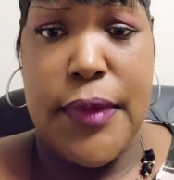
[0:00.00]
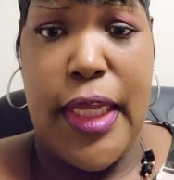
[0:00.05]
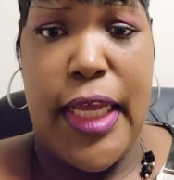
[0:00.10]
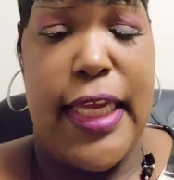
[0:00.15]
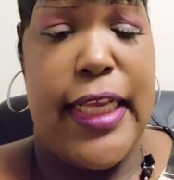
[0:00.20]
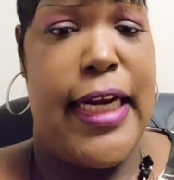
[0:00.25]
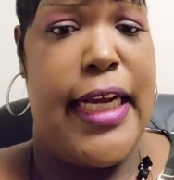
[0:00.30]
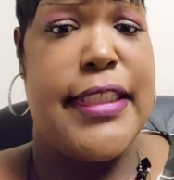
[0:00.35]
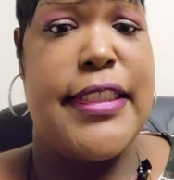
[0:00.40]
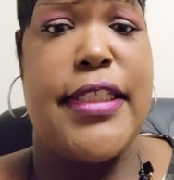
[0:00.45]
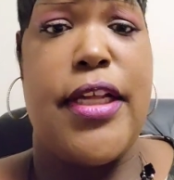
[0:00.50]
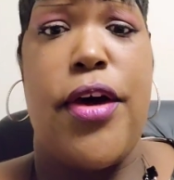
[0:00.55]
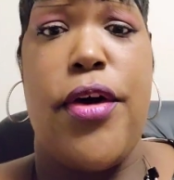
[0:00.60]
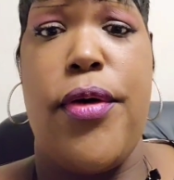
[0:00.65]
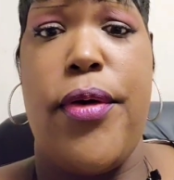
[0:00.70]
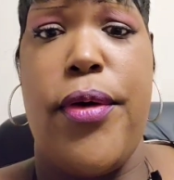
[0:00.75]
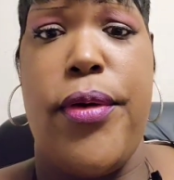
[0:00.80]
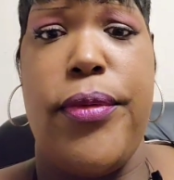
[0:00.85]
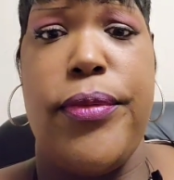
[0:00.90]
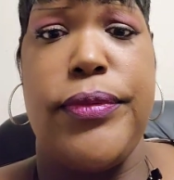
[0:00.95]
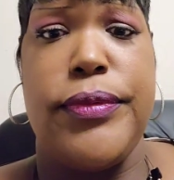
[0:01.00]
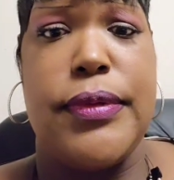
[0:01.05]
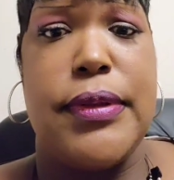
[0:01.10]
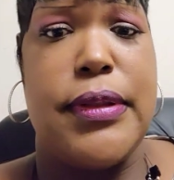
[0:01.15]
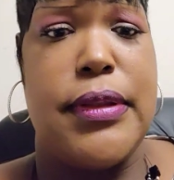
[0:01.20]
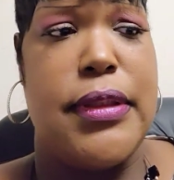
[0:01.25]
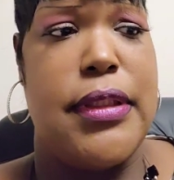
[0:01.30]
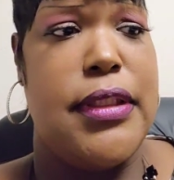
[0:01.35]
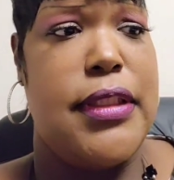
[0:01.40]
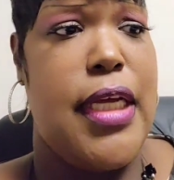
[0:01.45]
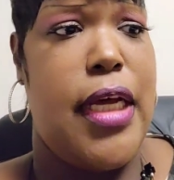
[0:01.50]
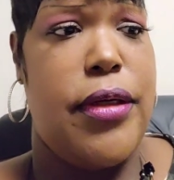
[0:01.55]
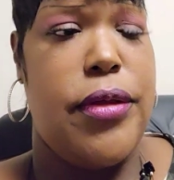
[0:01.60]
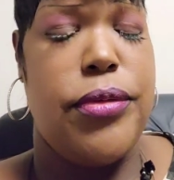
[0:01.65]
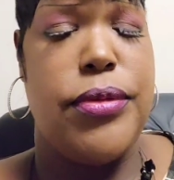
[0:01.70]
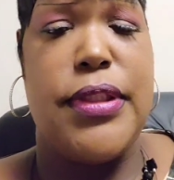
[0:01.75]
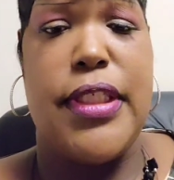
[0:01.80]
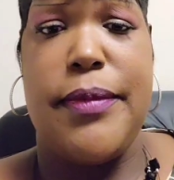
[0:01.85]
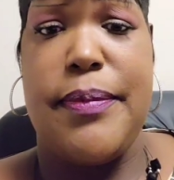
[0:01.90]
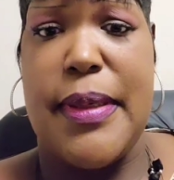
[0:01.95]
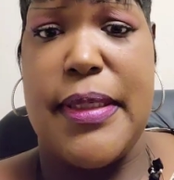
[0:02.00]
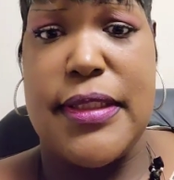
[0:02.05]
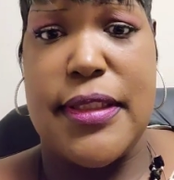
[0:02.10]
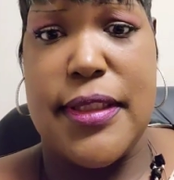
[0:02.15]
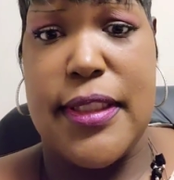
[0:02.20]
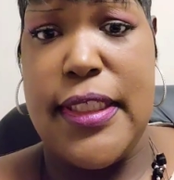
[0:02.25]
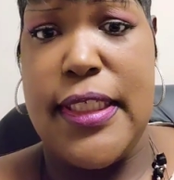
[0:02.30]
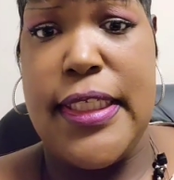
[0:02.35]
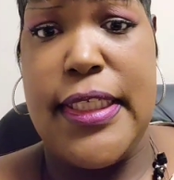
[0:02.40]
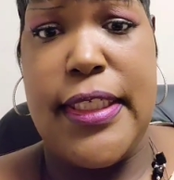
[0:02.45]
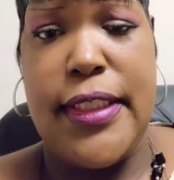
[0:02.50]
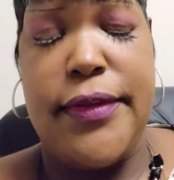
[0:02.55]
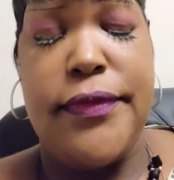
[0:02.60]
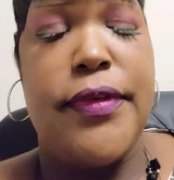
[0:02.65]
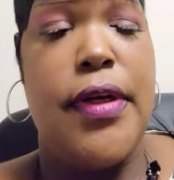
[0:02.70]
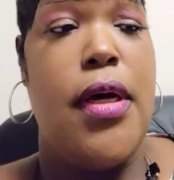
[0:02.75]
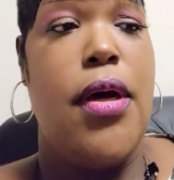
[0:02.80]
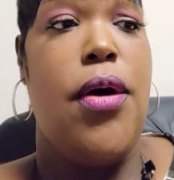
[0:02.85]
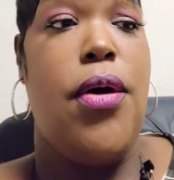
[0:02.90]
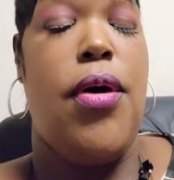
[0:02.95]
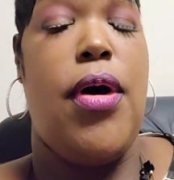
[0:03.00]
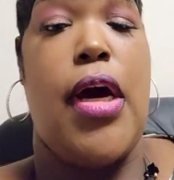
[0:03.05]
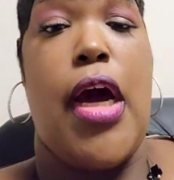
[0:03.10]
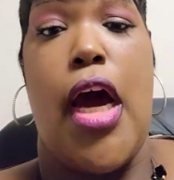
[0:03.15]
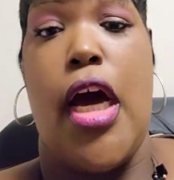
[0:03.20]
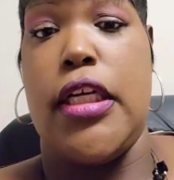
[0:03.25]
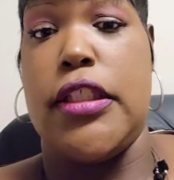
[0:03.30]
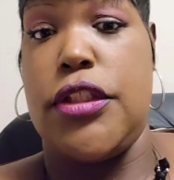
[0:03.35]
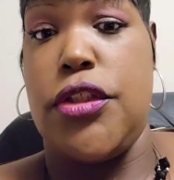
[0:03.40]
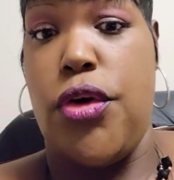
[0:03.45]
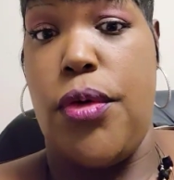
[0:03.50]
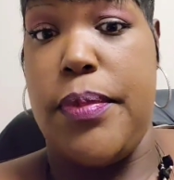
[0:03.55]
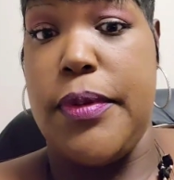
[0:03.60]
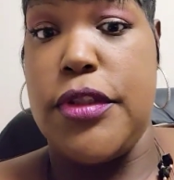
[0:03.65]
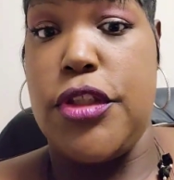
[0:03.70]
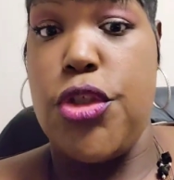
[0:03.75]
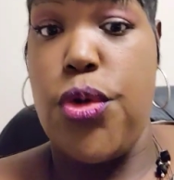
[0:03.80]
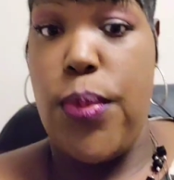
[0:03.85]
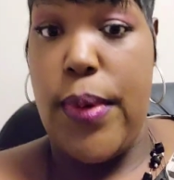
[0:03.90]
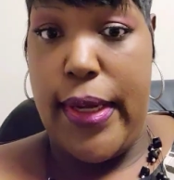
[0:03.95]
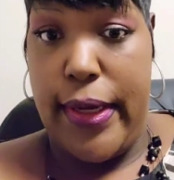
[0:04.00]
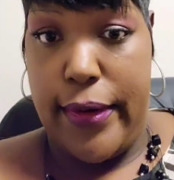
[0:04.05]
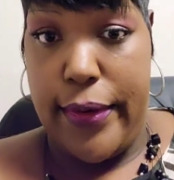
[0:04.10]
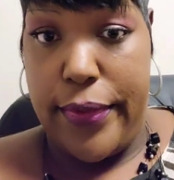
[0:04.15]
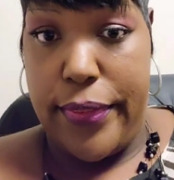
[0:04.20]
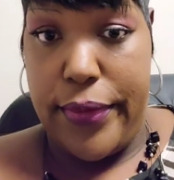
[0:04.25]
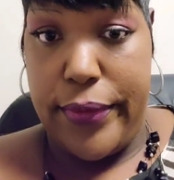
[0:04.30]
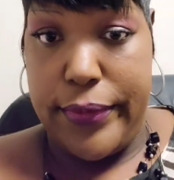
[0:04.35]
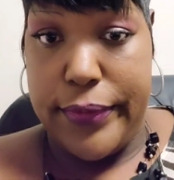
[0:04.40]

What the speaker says: And I saw the doctor who did my sleeve on October 12th.